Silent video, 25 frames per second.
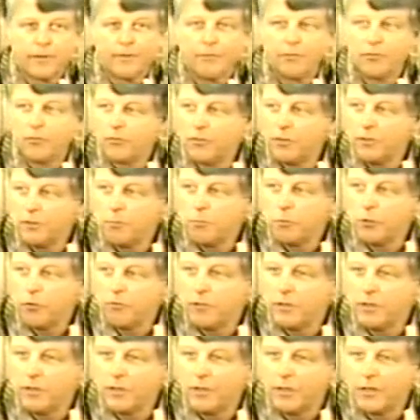You seen the
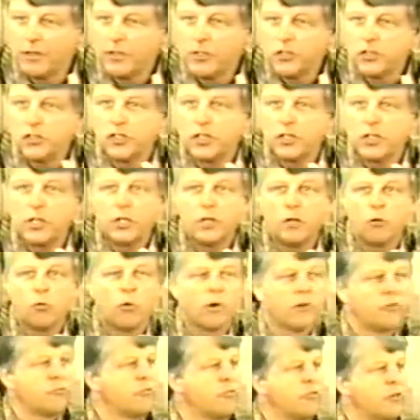movie? She
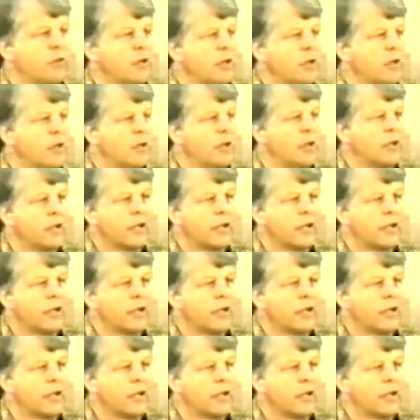was the